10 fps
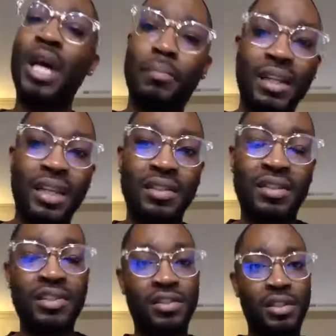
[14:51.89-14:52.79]
You got to make
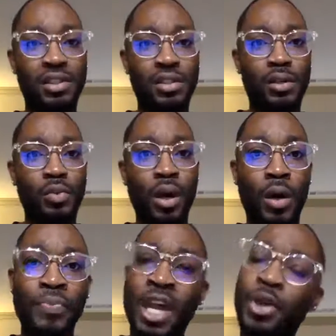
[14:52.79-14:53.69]
that decision this year
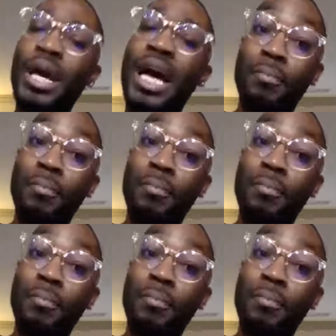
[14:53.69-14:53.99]
as well.